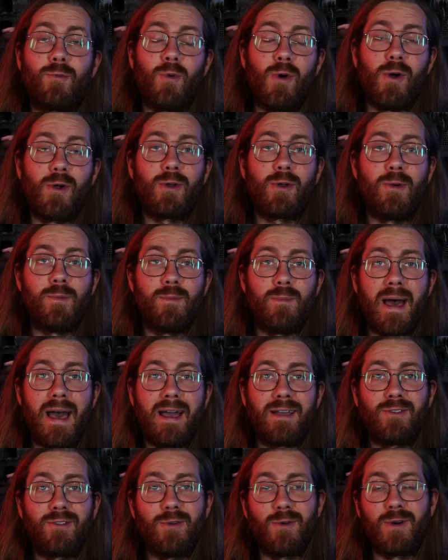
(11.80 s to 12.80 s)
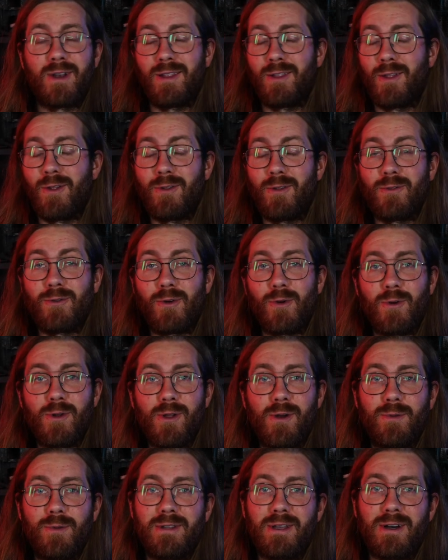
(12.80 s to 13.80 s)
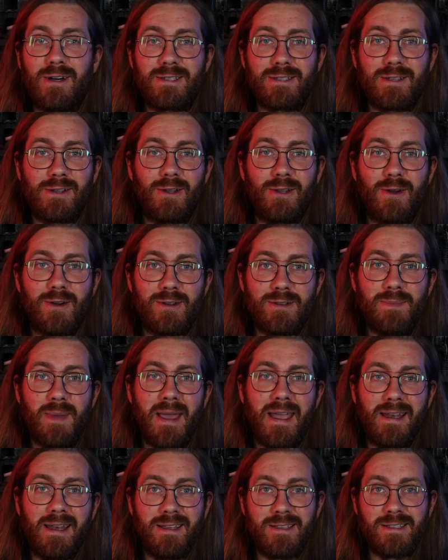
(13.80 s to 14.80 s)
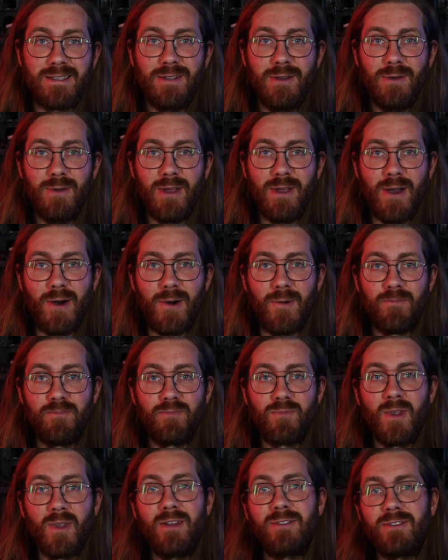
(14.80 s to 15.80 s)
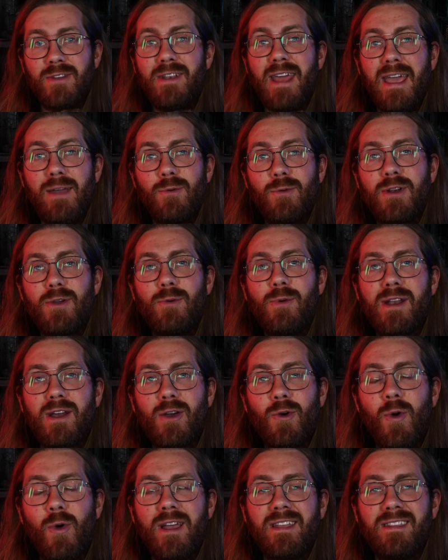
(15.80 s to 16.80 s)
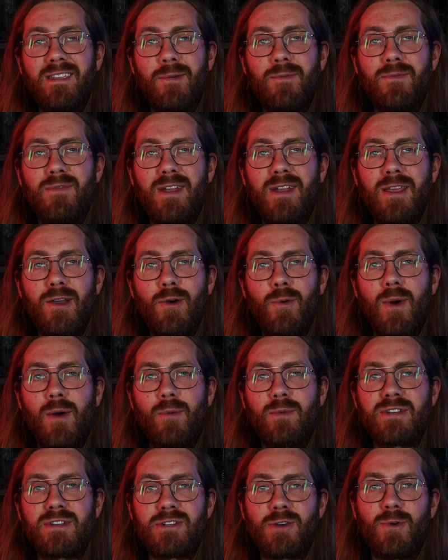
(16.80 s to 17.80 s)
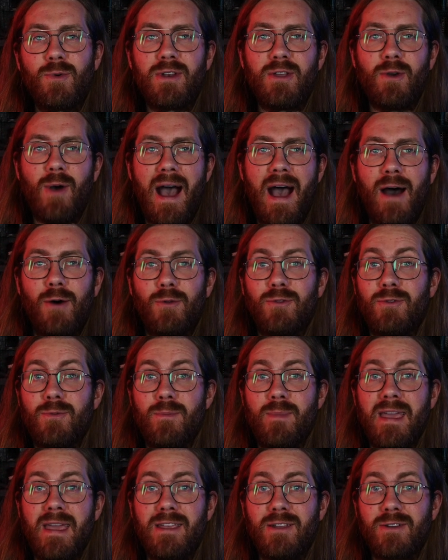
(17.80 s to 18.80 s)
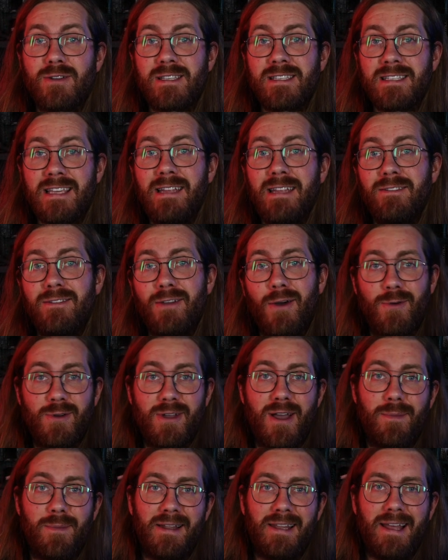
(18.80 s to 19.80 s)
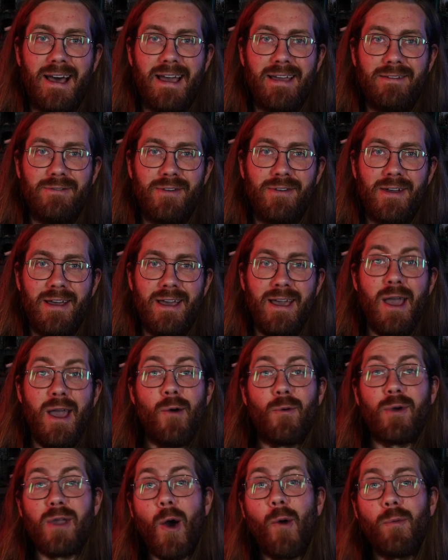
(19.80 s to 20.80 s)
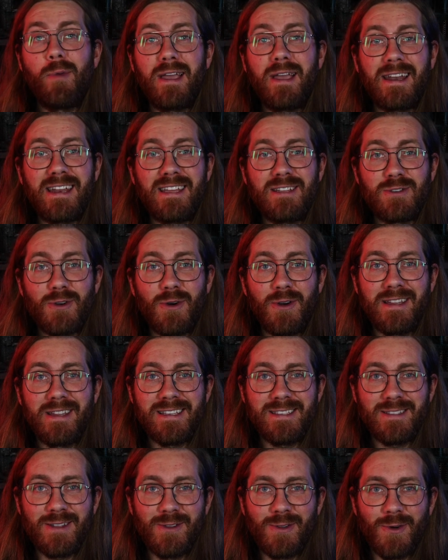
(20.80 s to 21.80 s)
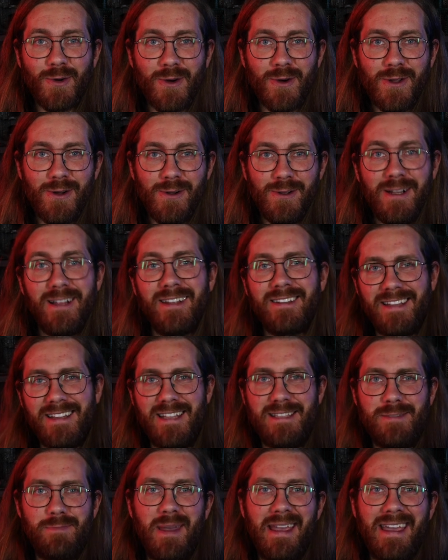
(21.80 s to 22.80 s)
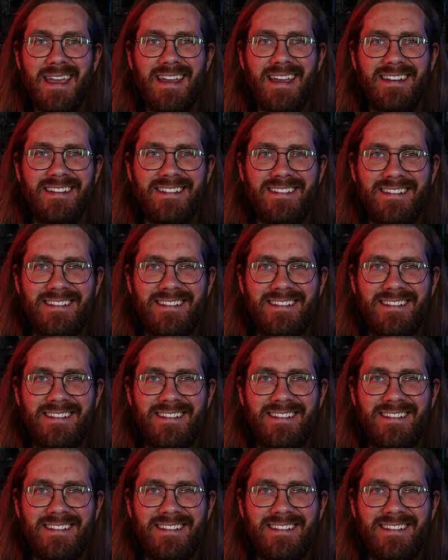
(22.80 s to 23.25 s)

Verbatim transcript: and welcome back to another tutorial with Oscar Lars Painting Studio. Today we're doing a quick tip video where we're showing you how to make your skin tone come alive. We hope you're gonna enjoy this tutorial. Let's begin.